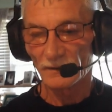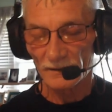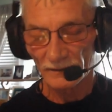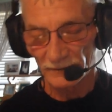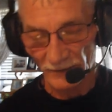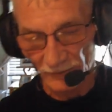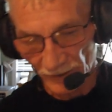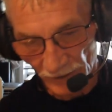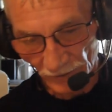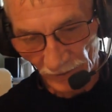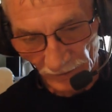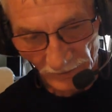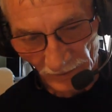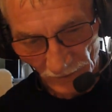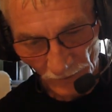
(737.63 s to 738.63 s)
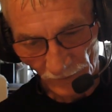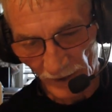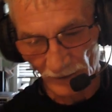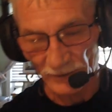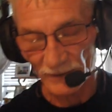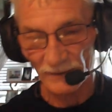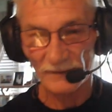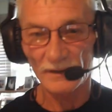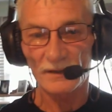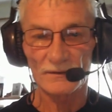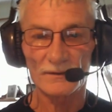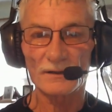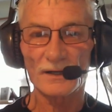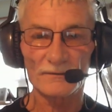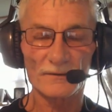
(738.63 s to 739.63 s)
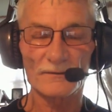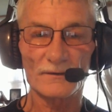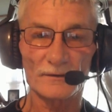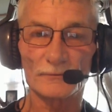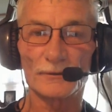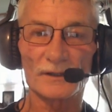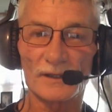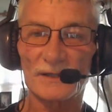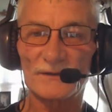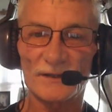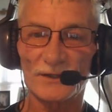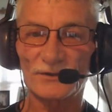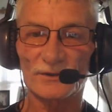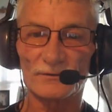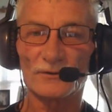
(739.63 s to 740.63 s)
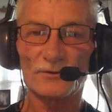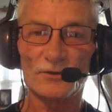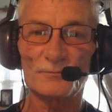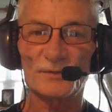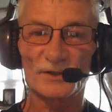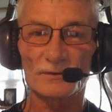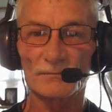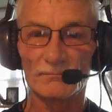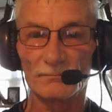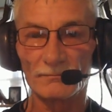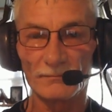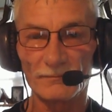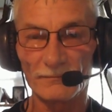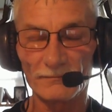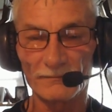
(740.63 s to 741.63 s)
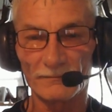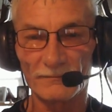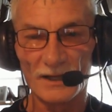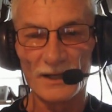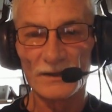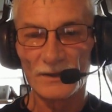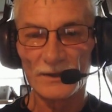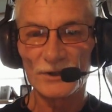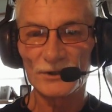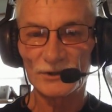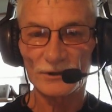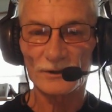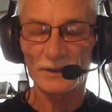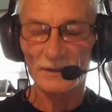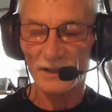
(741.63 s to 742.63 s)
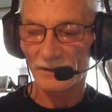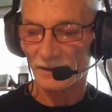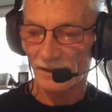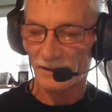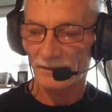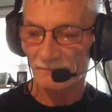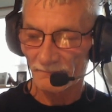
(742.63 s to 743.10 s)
Neither here nor there, just other than the realization, oops, shouldn't have done that.